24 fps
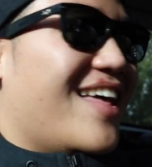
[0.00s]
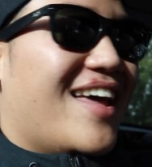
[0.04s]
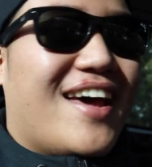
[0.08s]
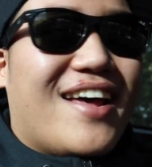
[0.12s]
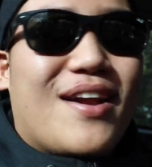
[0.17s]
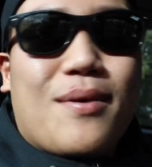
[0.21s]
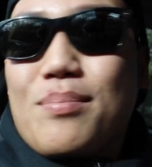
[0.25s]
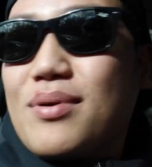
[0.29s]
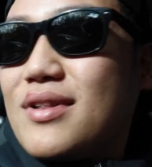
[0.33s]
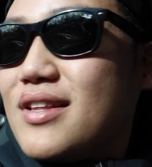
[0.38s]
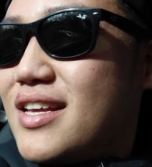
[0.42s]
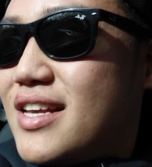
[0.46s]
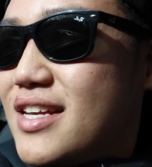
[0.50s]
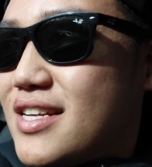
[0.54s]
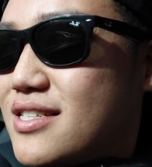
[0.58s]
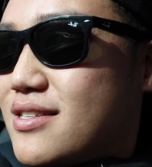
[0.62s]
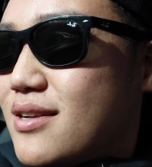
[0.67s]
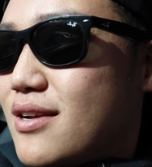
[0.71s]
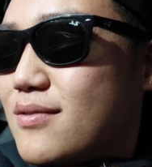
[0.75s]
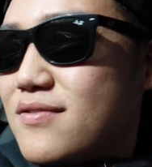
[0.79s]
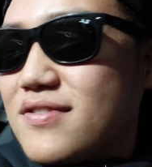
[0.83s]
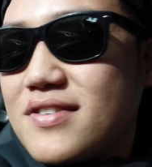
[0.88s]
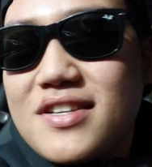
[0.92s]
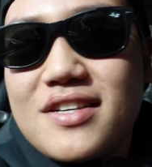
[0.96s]
they had a police
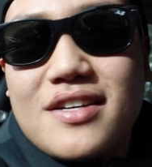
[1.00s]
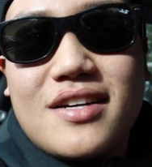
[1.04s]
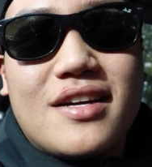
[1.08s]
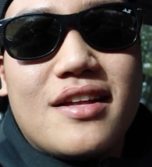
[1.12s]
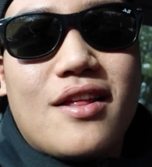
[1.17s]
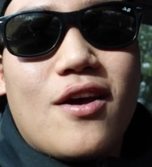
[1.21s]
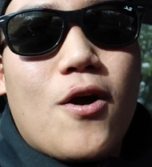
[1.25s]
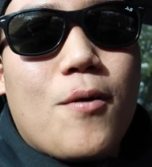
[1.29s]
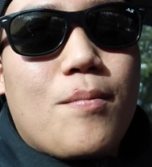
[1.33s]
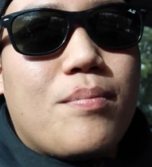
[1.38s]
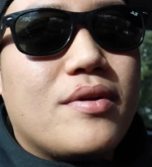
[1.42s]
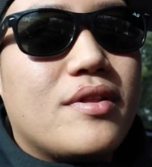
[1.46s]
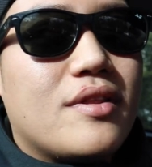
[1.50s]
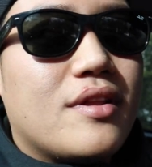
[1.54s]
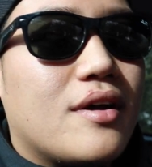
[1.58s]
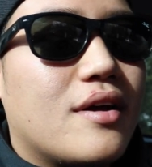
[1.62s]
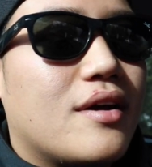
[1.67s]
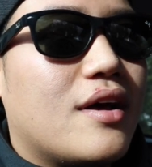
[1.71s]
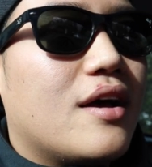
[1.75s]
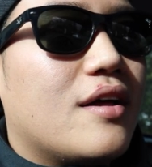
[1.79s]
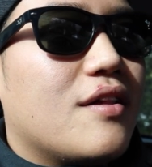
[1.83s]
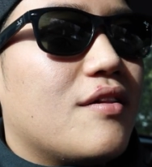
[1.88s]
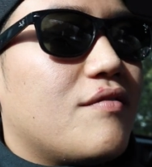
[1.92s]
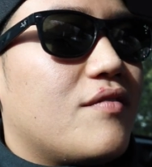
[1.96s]
officer. They opened
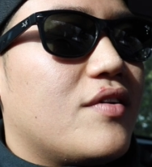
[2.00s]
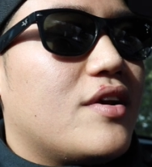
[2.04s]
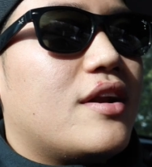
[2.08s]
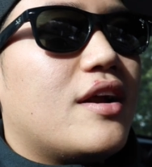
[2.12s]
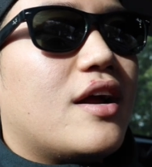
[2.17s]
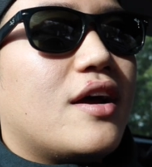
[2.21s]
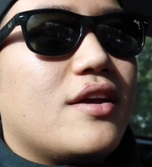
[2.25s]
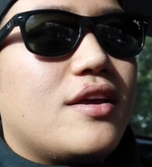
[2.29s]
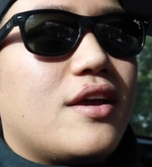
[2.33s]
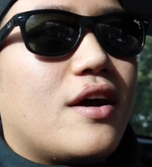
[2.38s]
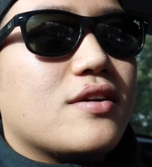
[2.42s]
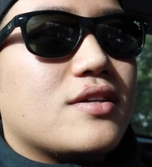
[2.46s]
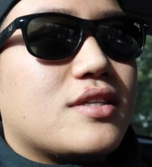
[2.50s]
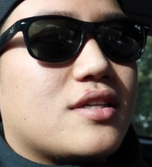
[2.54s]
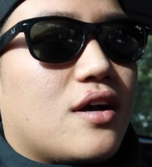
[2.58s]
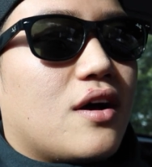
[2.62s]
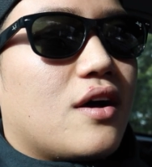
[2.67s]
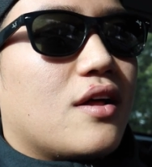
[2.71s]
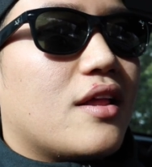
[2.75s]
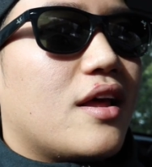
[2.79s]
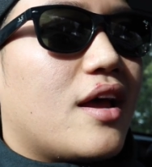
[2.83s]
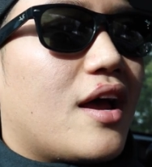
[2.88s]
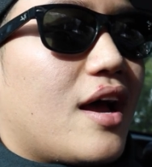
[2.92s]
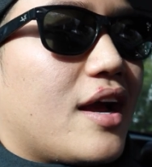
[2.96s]
the elevator. Y'all
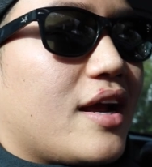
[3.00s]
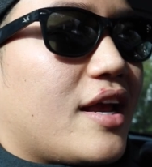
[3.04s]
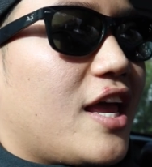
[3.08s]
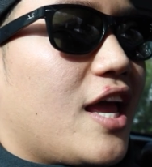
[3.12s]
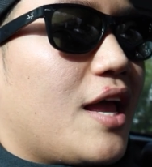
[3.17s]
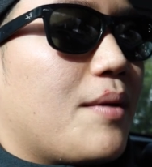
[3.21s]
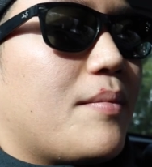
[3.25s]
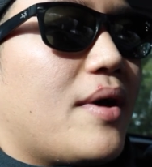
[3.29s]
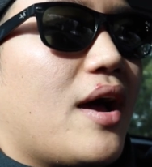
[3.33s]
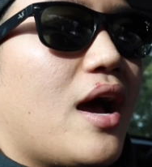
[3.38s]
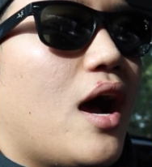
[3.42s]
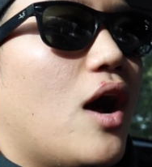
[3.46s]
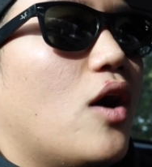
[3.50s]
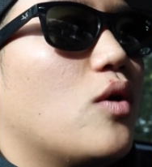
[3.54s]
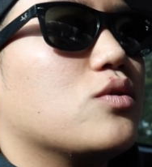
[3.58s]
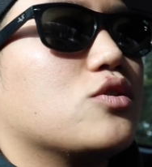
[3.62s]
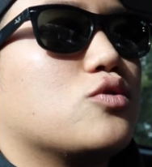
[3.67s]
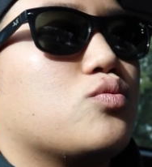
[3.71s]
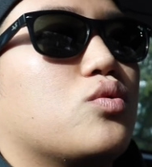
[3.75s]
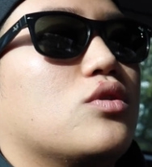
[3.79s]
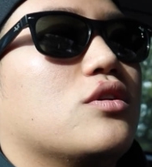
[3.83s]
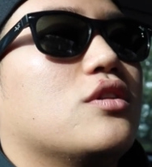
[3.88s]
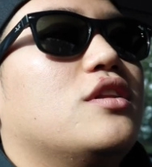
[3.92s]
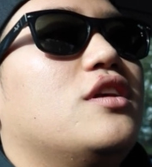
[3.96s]
saw that. I came out. I
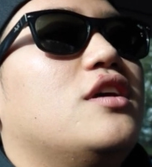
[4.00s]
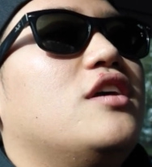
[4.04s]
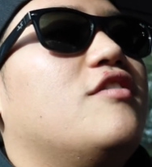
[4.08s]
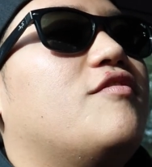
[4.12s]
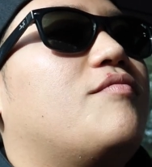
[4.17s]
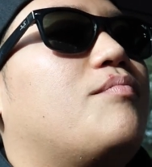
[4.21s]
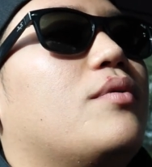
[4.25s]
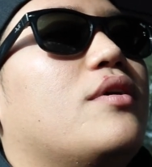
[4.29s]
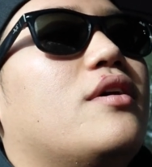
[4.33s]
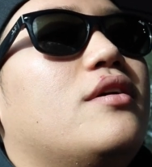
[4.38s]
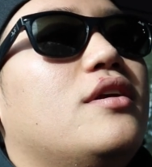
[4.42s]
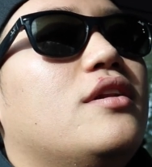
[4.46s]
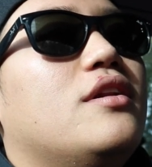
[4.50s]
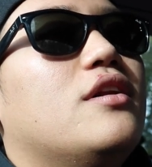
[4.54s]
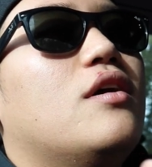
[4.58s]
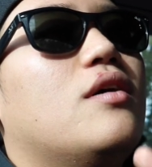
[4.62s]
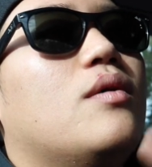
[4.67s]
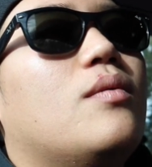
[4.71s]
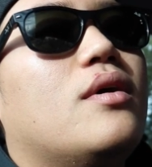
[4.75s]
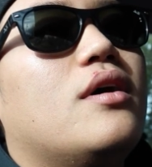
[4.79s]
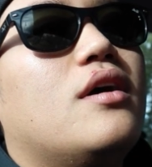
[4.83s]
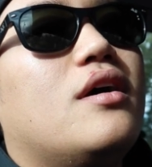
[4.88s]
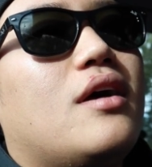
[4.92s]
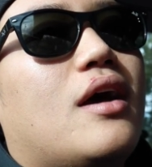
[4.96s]
was relieved, but you
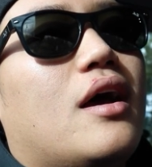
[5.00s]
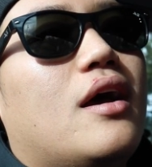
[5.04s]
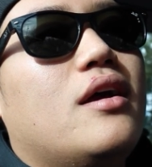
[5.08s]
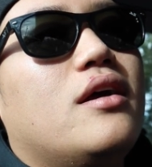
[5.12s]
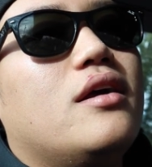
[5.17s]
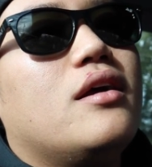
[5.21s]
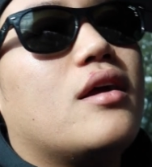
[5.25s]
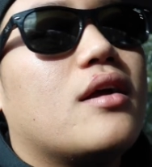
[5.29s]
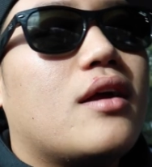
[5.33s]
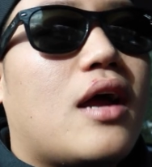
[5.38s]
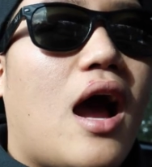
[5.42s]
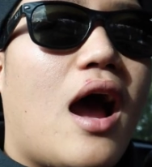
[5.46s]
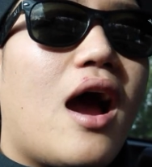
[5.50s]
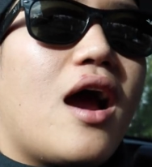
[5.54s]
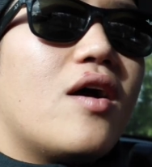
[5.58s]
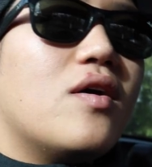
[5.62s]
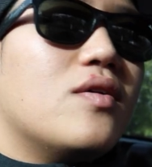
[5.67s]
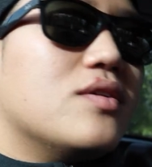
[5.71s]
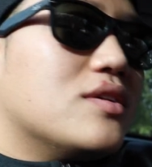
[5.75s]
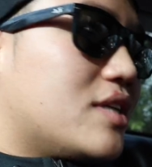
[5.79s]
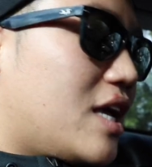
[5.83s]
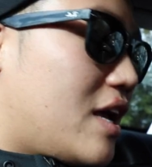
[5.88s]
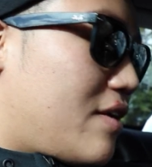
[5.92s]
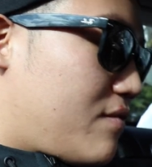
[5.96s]
know what? I I
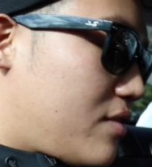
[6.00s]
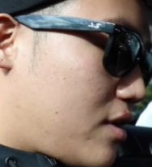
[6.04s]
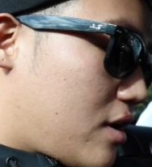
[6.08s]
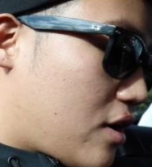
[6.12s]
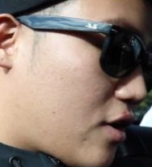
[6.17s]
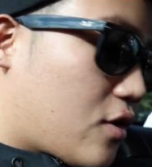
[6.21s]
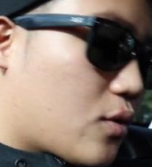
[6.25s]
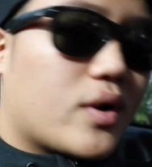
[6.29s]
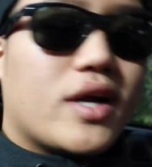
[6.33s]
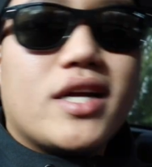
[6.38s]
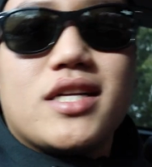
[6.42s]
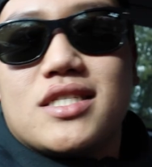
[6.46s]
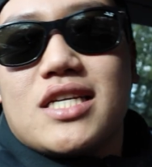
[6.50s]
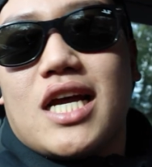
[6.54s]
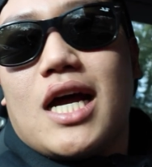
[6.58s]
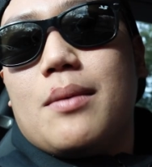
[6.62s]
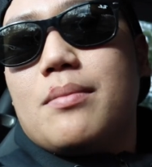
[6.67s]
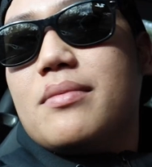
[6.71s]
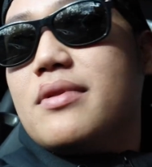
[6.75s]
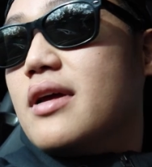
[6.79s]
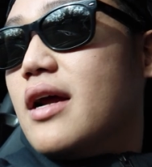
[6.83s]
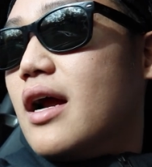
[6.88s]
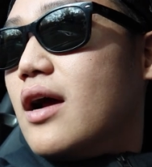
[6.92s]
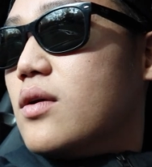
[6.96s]
was having a great
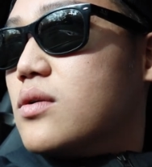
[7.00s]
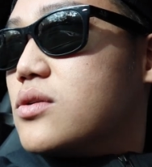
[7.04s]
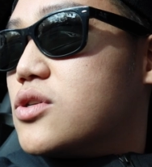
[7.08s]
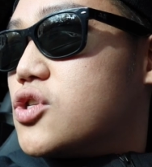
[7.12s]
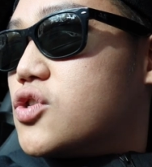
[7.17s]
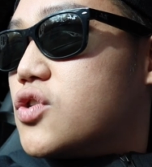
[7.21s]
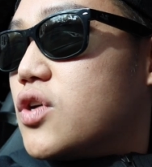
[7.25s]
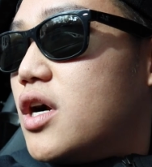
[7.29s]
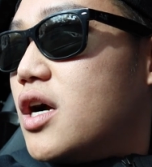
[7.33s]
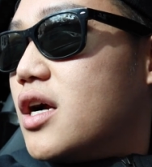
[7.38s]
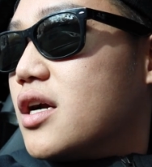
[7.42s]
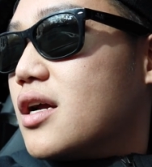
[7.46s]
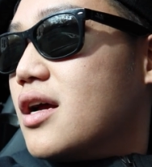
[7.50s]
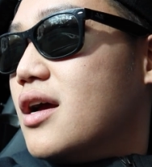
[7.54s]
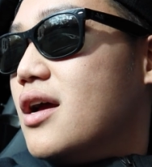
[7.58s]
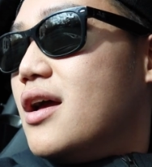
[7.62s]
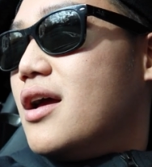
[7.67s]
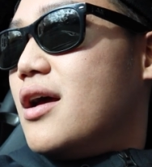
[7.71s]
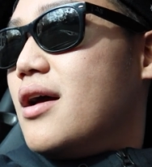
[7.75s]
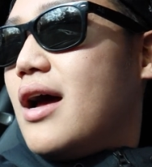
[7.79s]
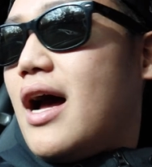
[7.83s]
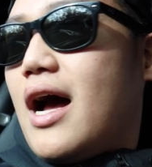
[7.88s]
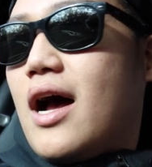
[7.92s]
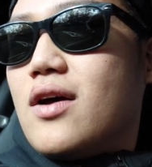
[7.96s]
time in there. I was drunk.
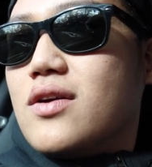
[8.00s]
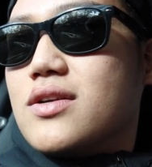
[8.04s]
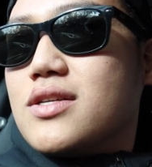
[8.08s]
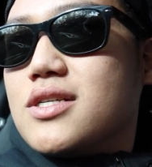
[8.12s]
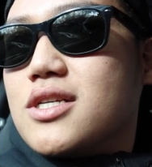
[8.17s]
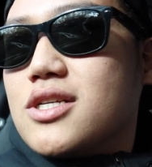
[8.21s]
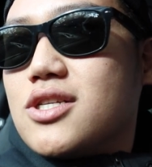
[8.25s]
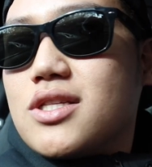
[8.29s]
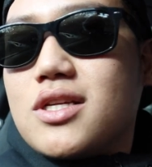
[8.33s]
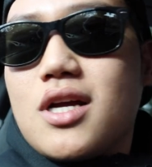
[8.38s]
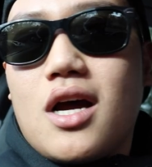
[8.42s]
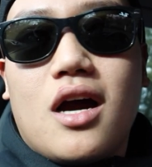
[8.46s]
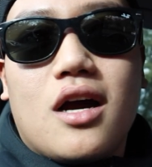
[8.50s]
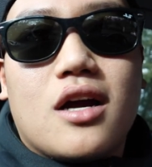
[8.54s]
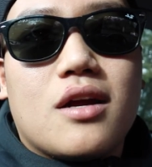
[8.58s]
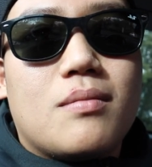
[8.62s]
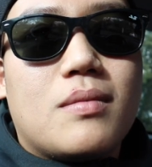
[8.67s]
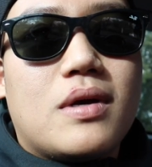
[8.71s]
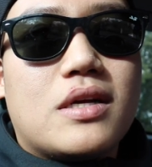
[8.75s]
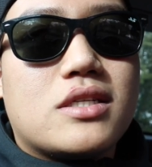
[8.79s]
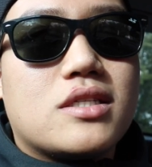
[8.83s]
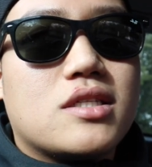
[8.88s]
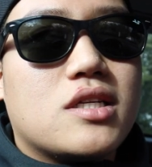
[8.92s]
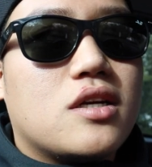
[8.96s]
I was just talking
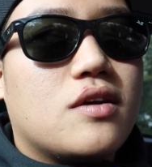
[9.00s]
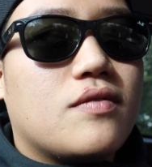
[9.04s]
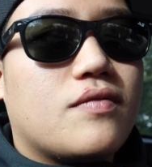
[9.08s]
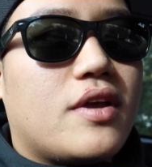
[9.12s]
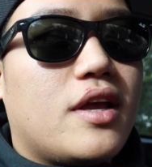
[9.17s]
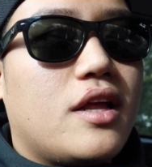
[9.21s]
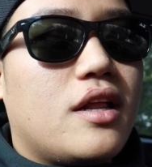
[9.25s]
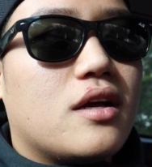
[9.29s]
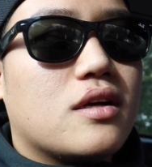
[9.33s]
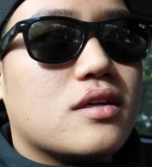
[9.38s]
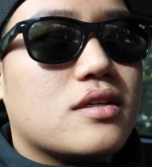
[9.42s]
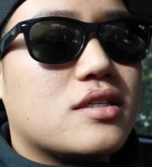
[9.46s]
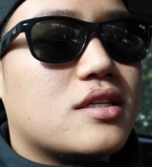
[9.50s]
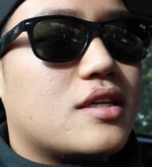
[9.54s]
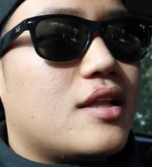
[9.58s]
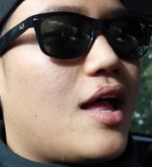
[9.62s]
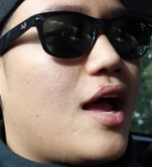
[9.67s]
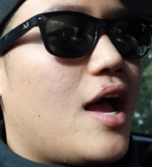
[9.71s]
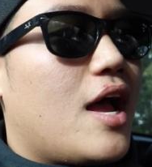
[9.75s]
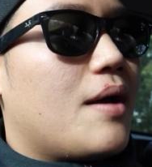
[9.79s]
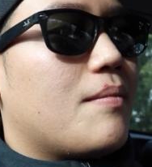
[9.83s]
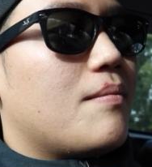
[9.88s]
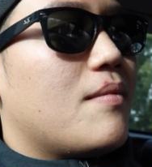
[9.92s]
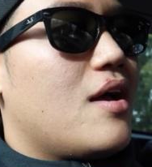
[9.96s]
myself, being on
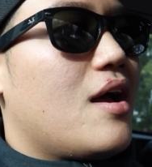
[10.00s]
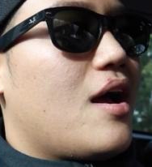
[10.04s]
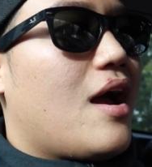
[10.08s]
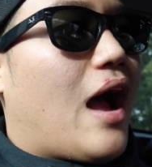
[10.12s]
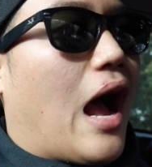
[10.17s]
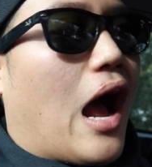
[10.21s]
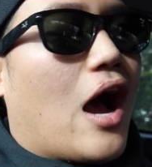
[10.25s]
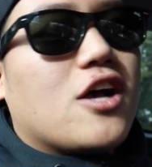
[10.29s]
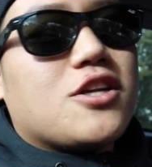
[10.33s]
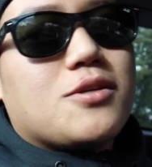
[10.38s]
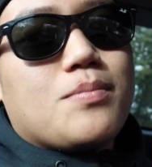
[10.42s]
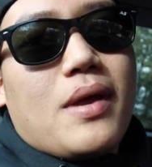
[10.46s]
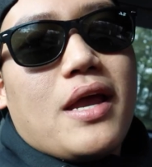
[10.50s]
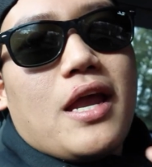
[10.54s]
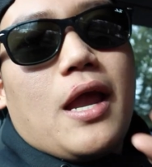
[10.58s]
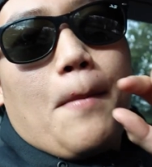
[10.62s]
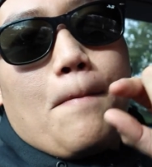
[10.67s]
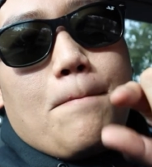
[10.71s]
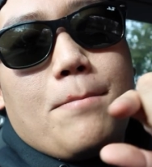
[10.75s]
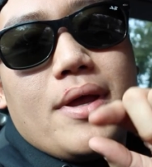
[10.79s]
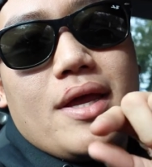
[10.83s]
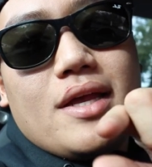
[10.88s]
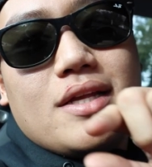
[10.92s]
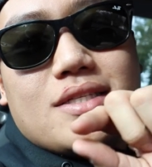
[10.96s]
Snap. I was making
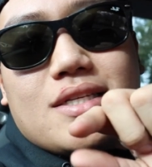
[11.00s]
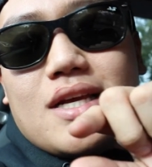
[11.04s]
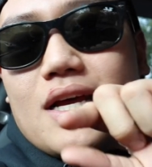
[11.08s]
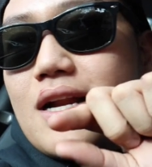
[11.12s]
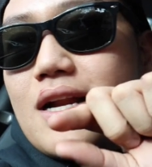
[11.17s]
beats